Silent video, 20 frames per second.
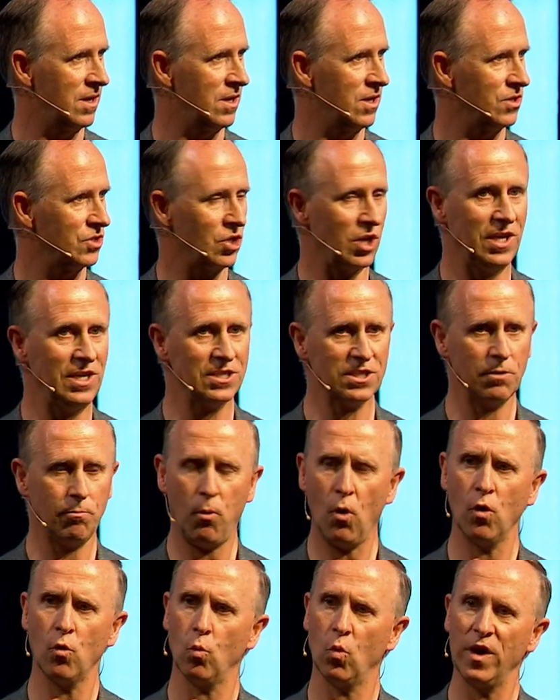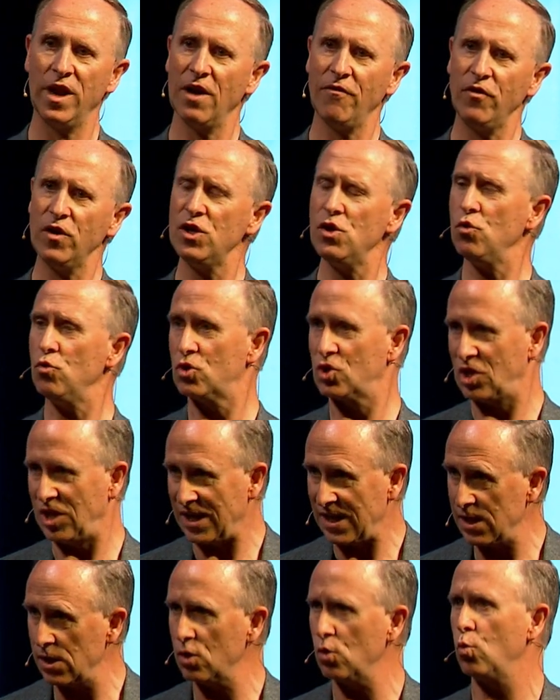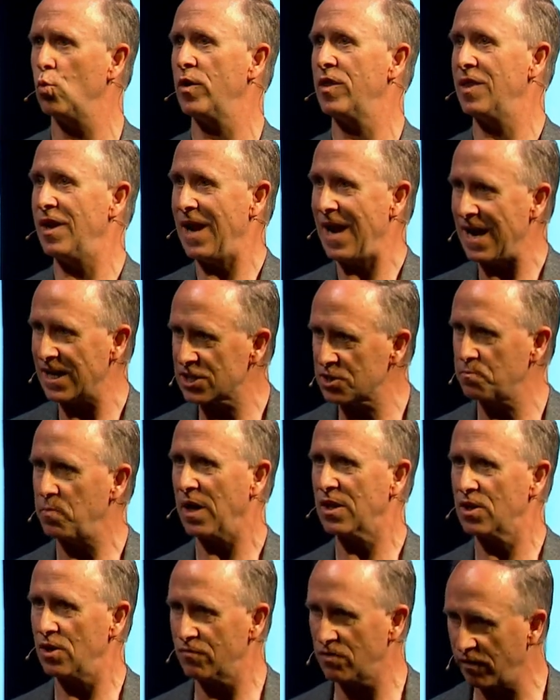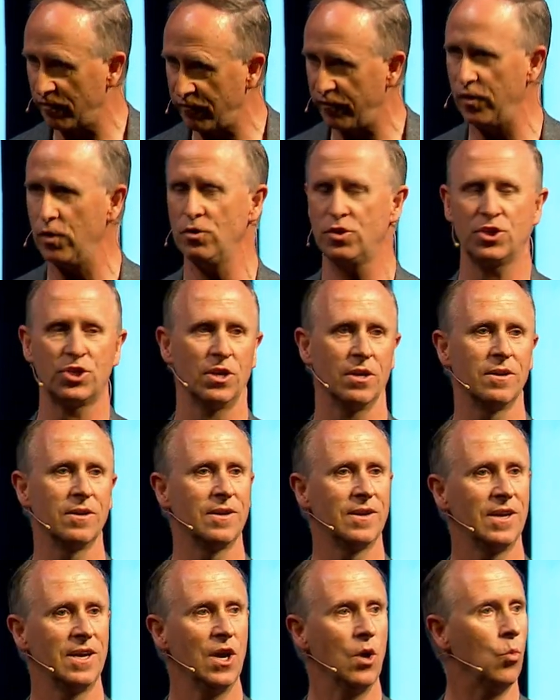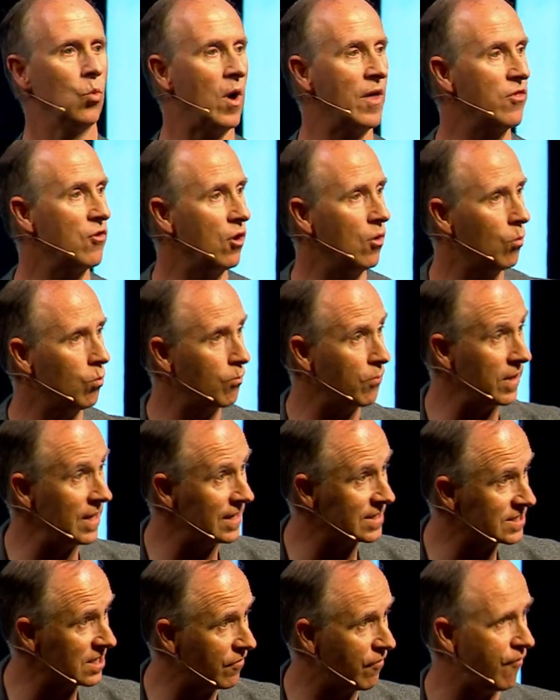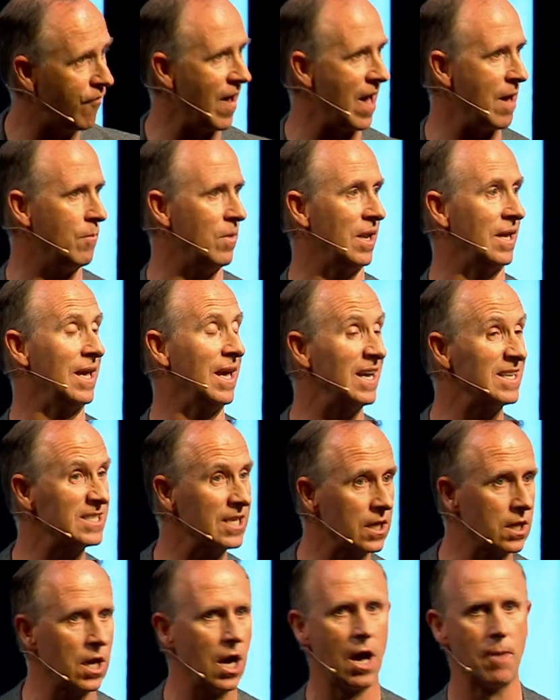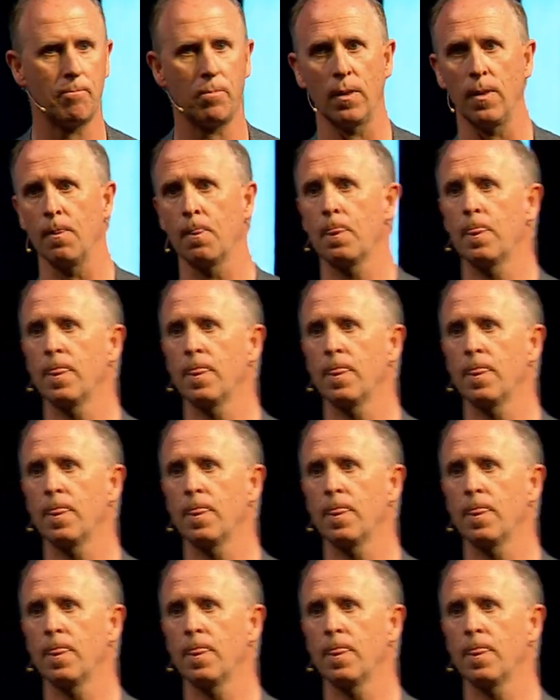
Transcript: So here's the point. Whenever you deal with an aspect of the future, whether it be as a family, as a couple,